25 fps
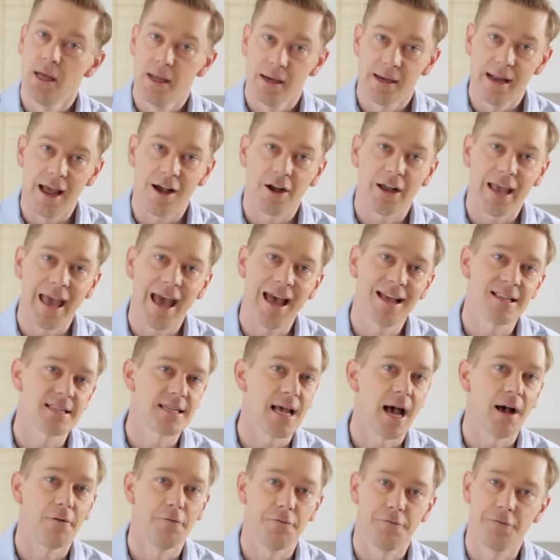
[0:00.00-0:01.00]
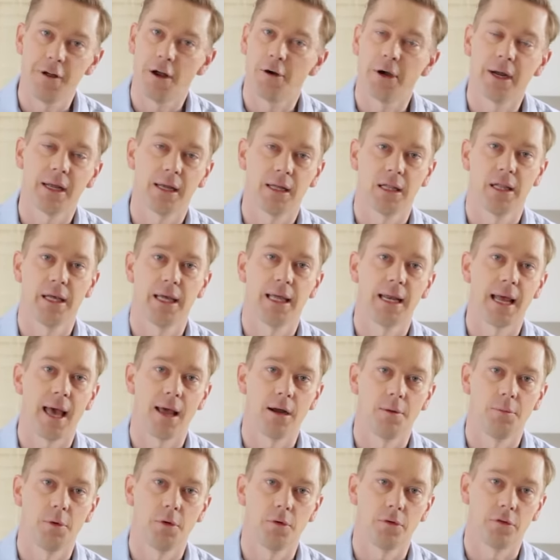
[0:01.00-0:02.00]
Now, cats are very clean
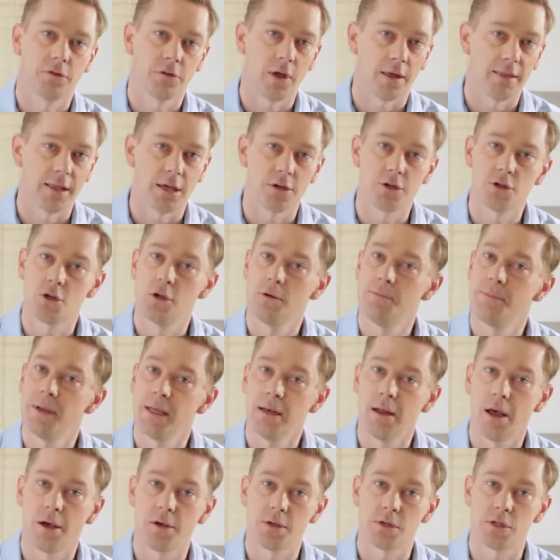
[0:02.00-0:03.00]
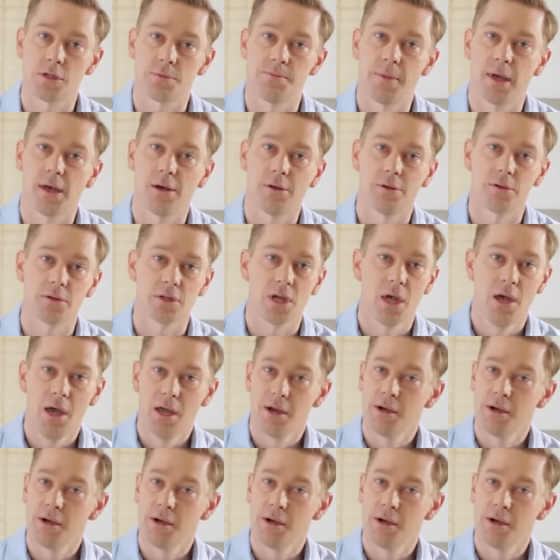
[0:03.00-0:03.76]
animals, so there should be no smells,